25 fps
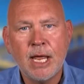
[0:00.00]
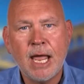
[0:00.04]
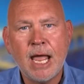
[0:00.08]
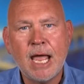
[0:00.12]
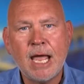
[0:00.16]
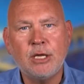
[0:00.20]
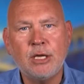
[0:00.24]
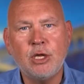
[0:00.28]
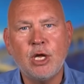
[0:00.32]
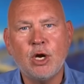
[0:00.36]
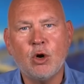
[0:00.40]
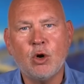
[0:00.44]

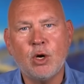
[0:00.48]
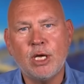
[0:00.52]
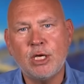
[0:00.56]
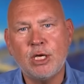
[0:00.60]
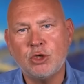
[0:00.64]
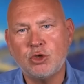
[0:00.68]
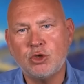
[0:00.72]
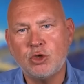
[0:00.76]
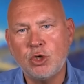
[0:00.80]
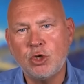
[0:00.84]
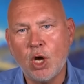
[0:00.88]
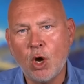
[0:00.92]
And there
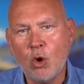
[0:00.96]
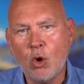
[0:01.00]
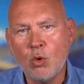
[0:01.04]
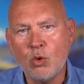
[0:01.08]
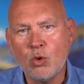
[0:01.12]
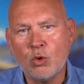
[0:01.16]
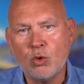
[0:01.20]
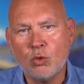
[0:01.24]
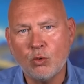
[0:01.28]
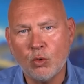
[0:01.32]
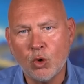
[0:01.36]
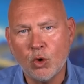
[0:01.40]
is
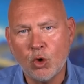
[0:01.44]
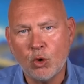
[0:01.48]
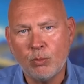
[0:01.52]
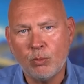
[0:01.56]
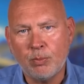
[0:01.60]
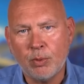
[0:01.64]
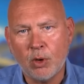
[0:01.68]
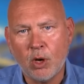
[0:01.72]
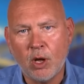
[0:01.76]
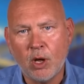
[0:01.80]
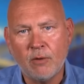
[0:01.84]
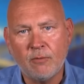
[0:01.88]
no
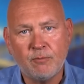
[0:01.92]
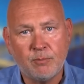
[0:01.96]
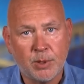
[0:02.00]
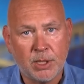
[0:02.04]
group of